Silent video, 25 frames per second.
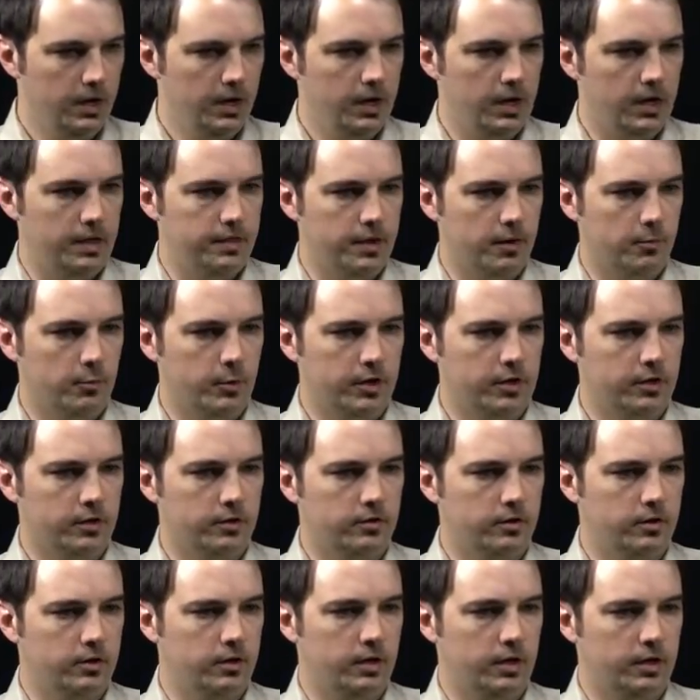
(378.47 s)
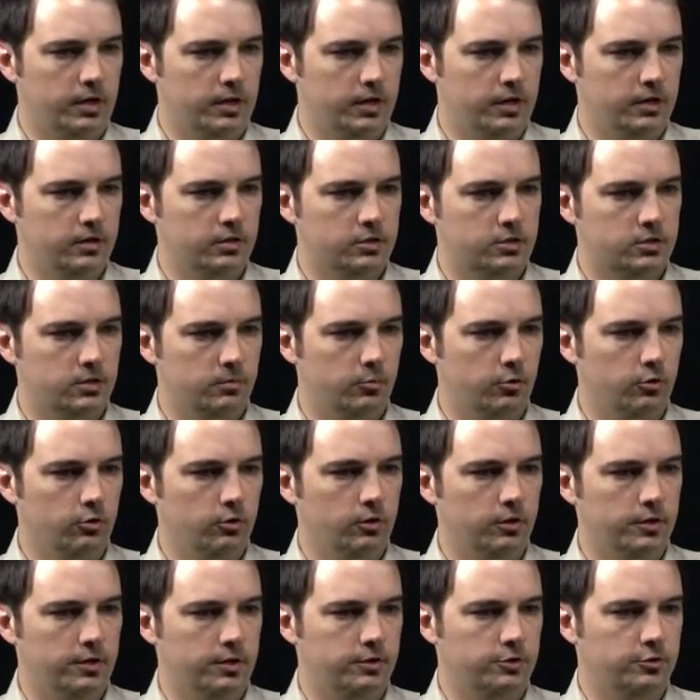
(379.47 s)
And then we could, again,
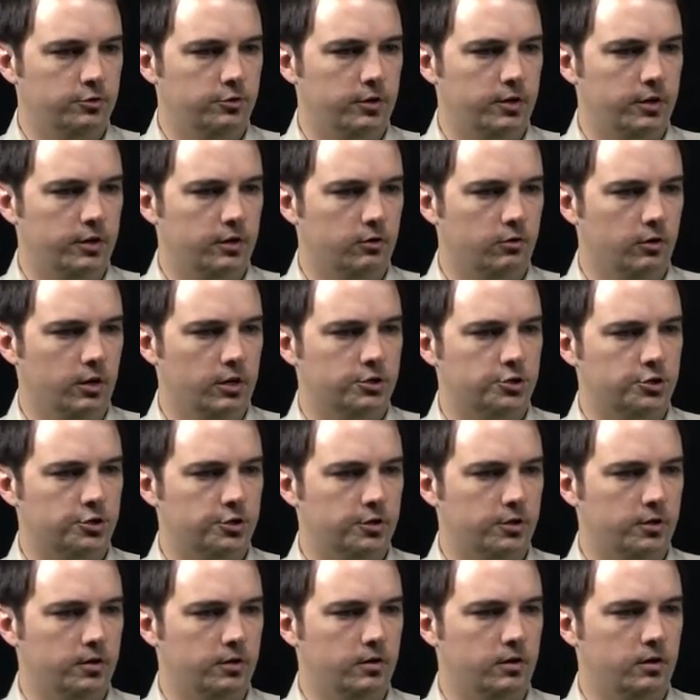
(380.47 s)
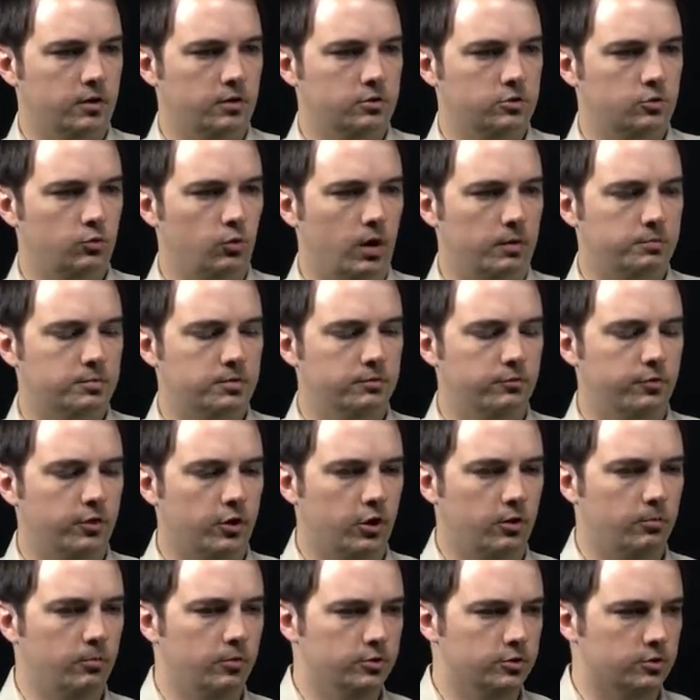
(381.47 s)
similarly do an integration, swap some
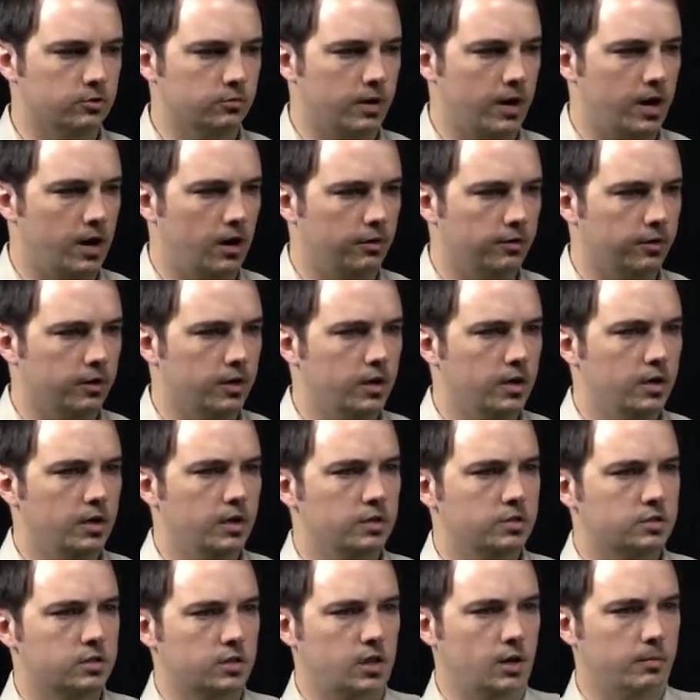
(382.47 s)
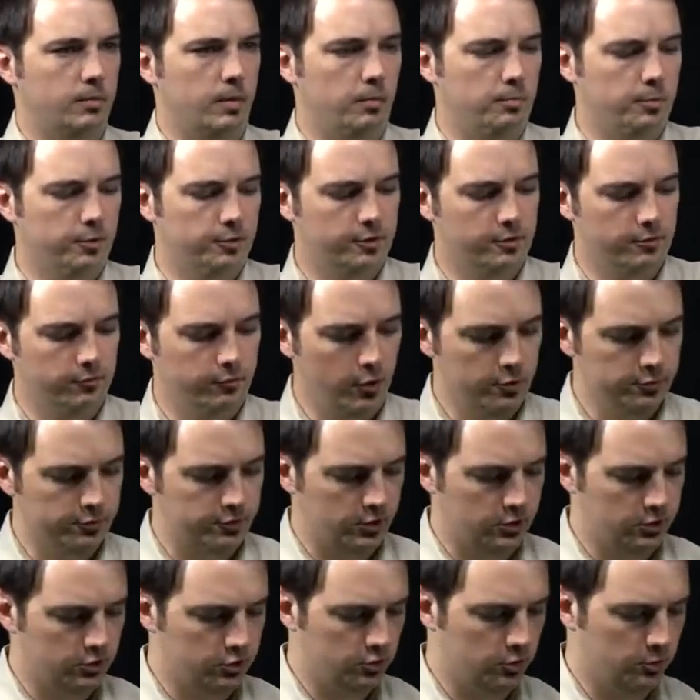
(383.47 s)
variables around to come up with the
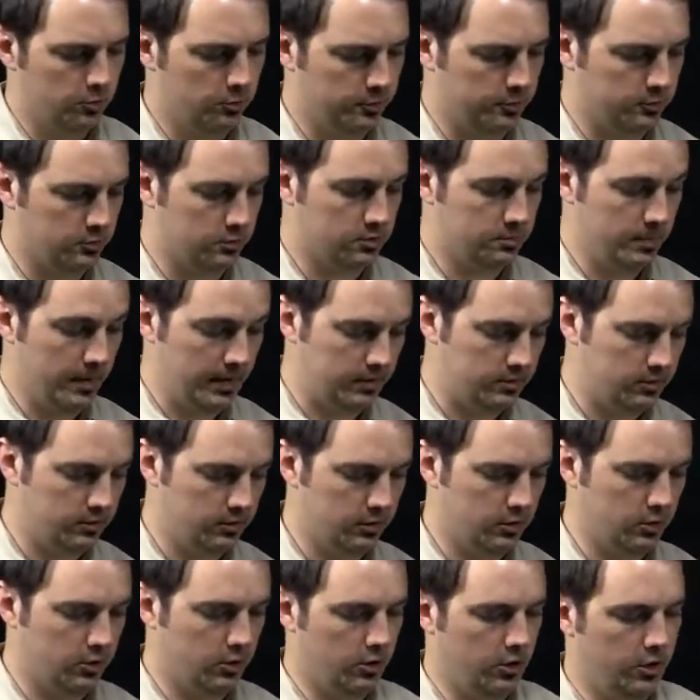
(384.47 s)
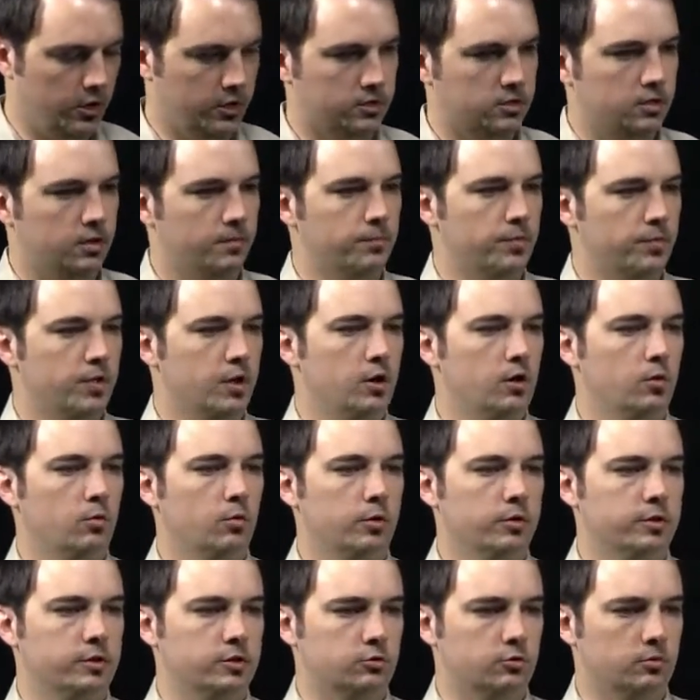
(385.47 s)
voltage with respect to the current,
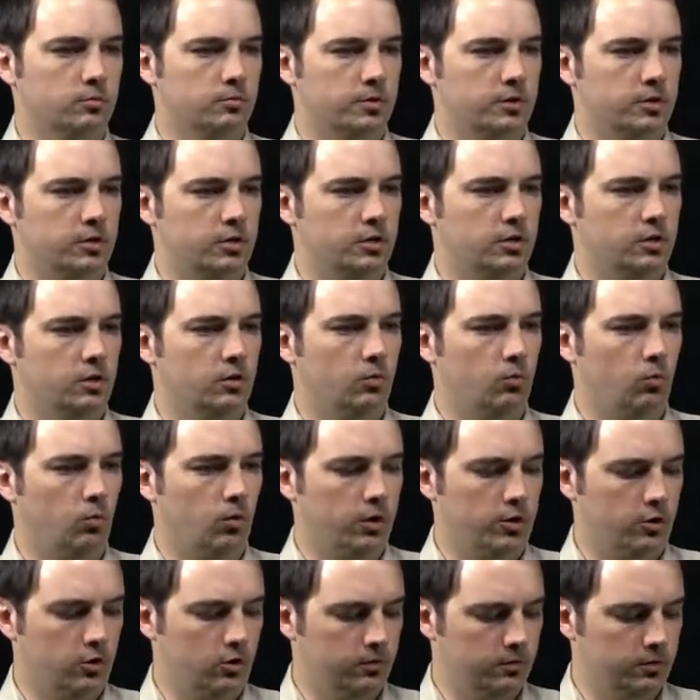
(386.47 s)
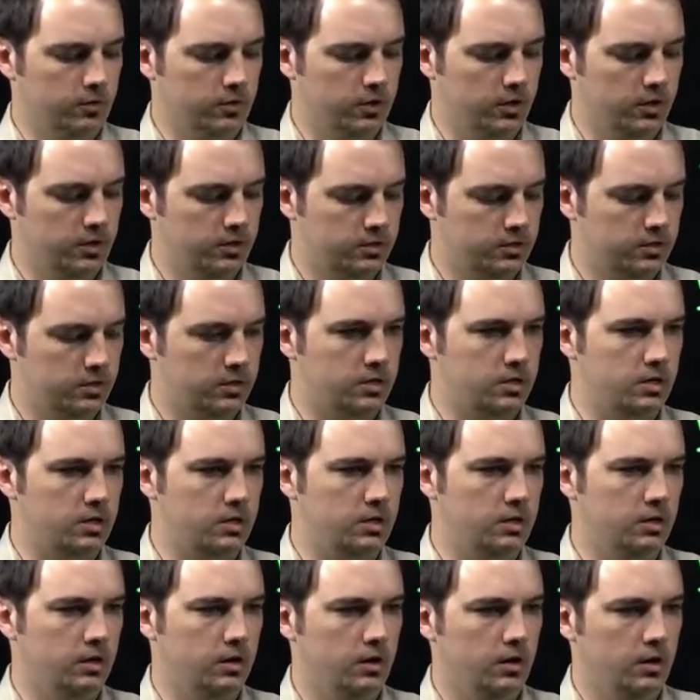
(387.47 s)
where this would be 1 over
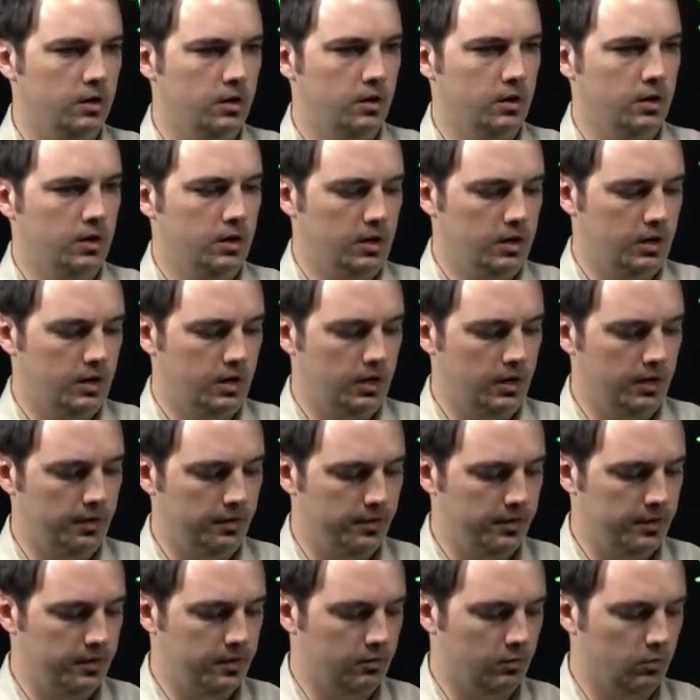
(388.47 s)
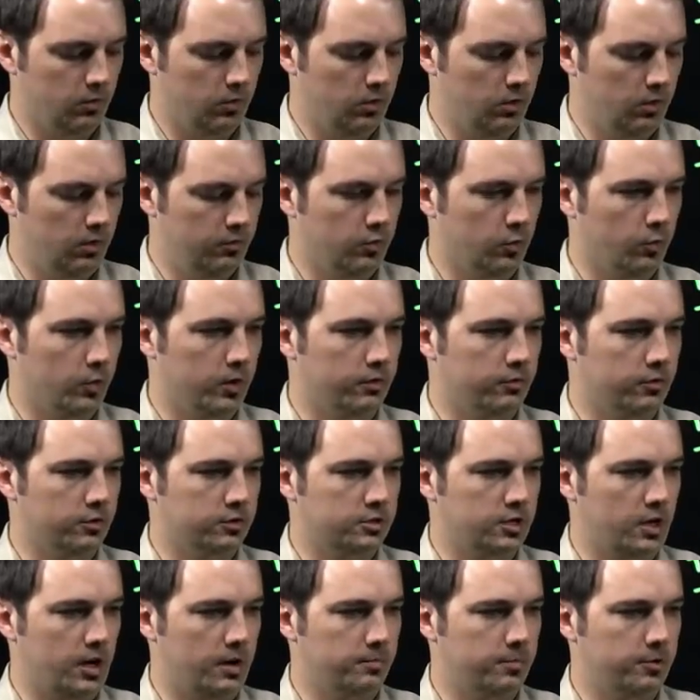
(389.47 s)
c, uh, the integral over whatever
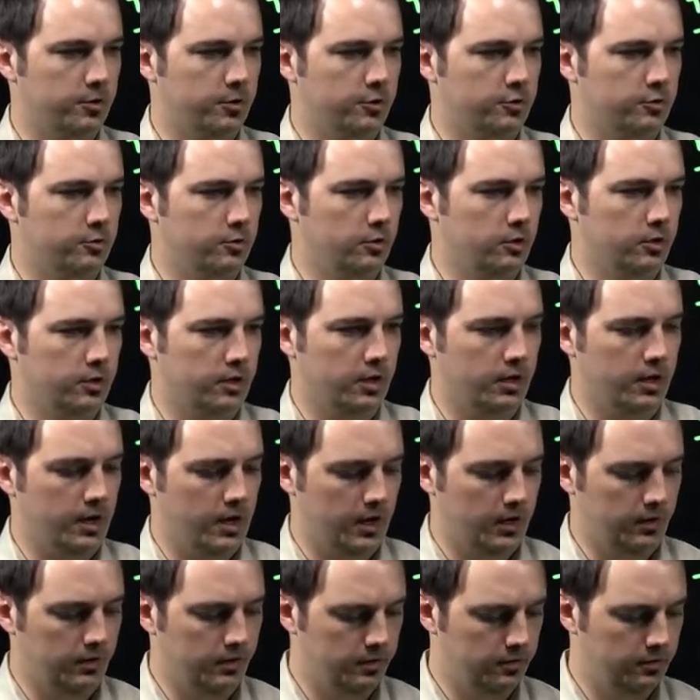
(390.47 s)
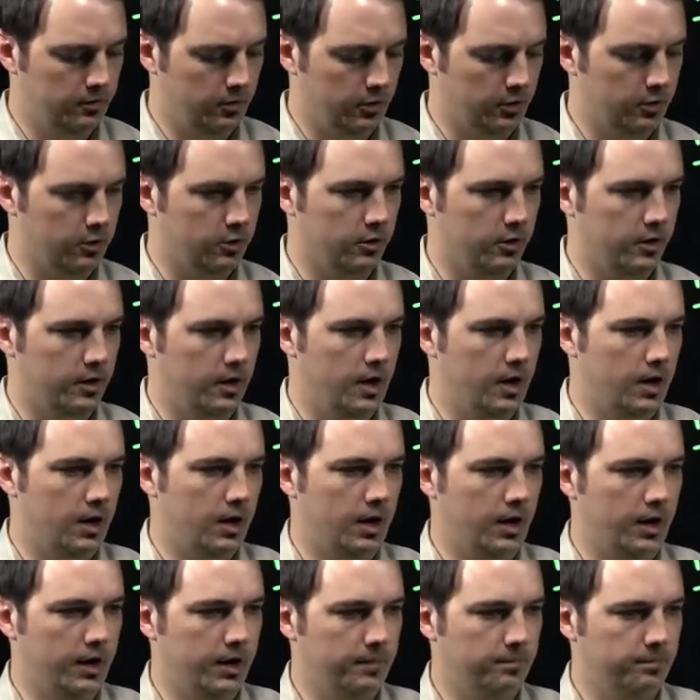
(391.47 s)
time period you're looking at, our current
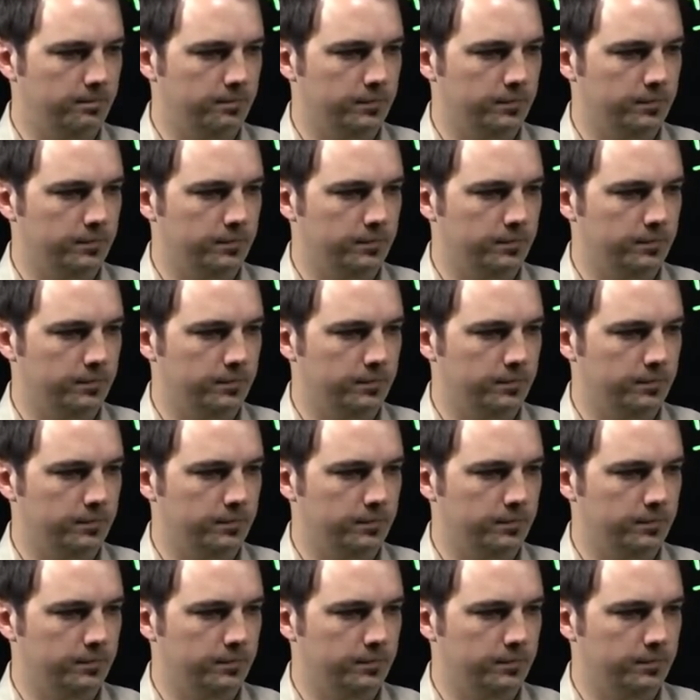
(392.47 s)
i,